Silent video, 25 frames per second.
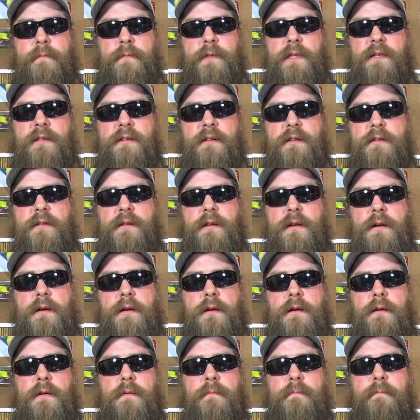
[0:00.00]
This is
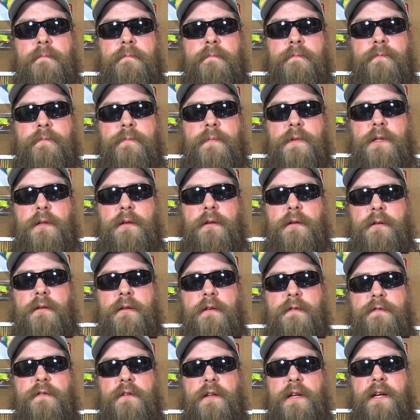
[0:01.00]
to
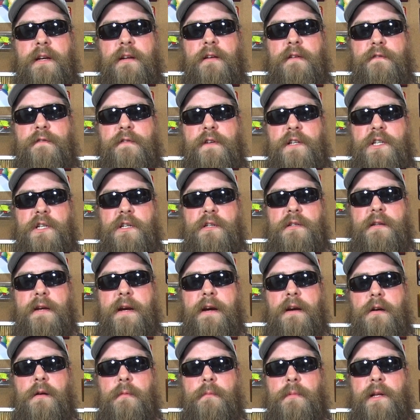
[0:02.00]
deflate a fish's
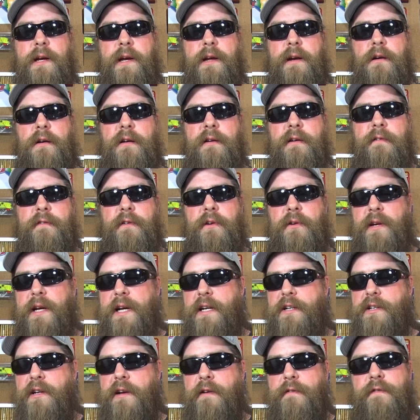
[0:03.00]
air bladder. If you
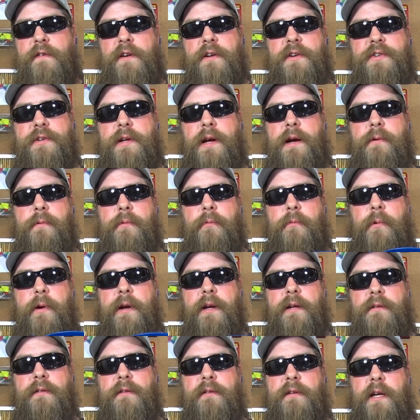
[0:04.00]
catch a fish down
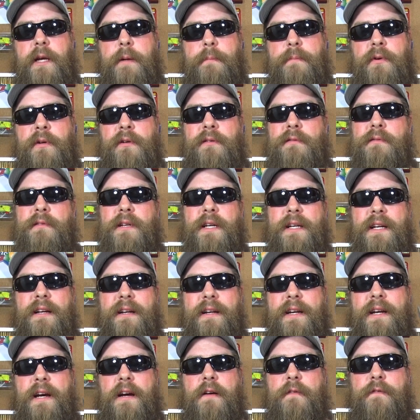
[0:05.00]
real deep, like a
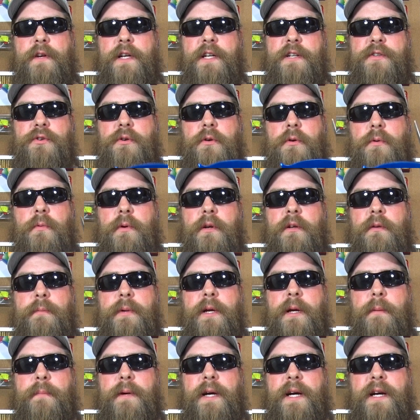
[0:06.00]
catfish or a real
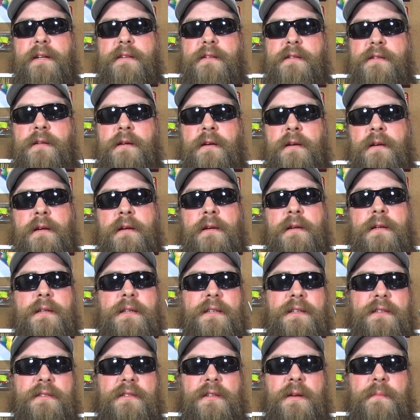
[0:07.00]
big bass,
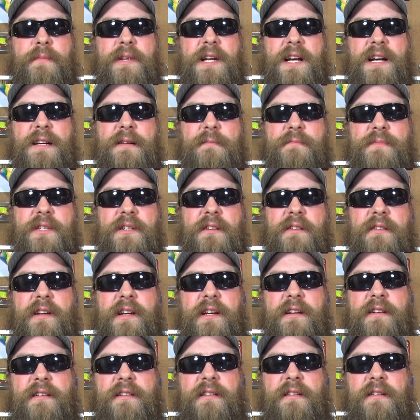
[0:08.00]
sometimes you
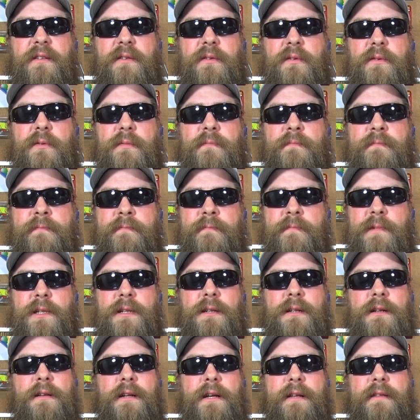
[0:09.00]
need to
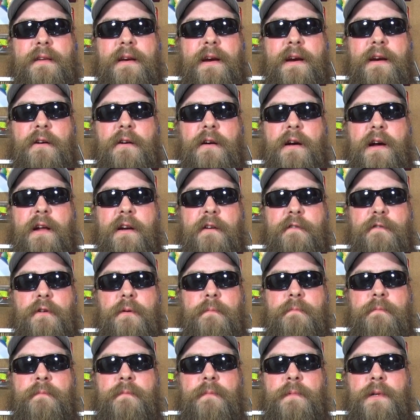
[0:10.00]
let the air out of
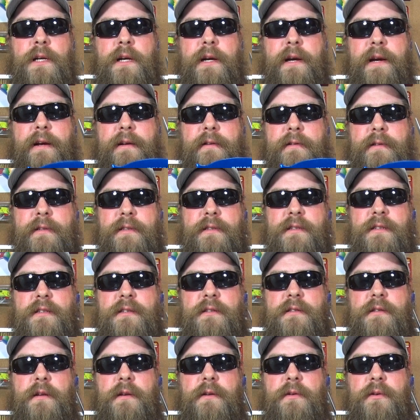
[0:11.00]
them, and this
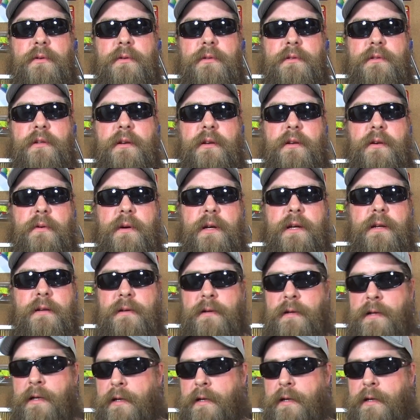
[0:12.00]
is the tool to do it.